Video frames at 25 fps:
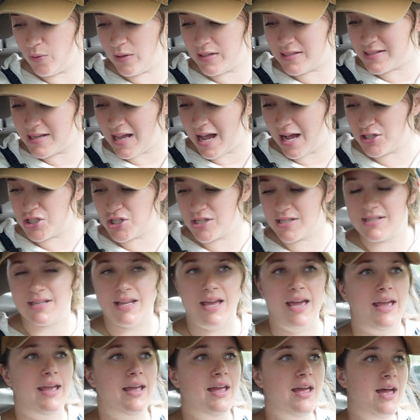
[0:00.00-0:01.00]
It's not just
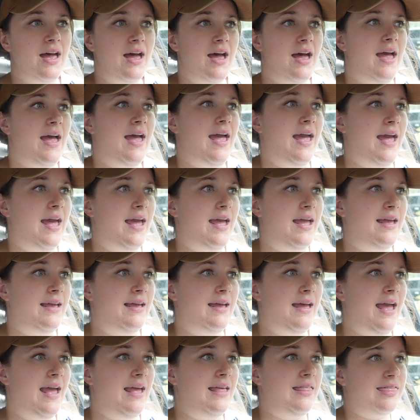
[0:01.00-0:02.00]
like a
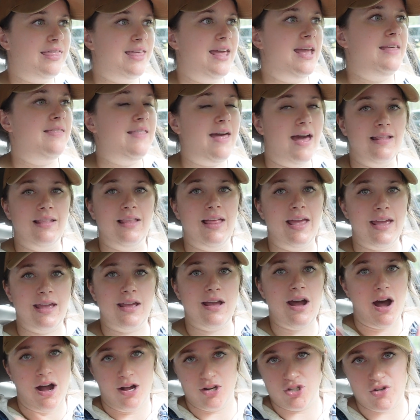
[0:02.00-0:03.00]
thing that like
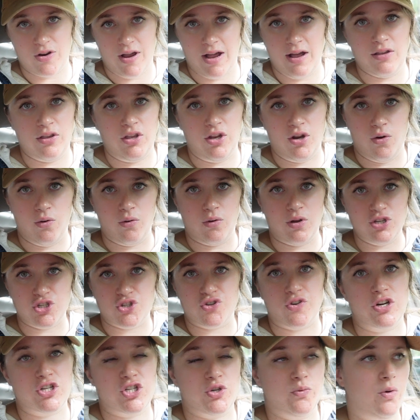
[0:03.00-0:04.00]

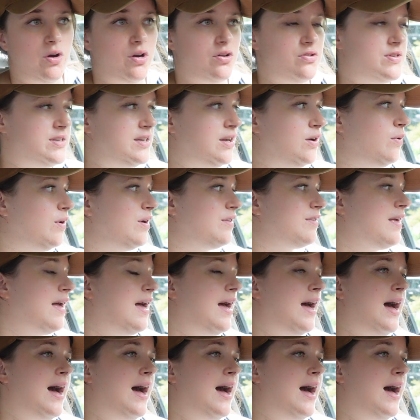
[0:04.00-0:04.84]
construction workers deal with.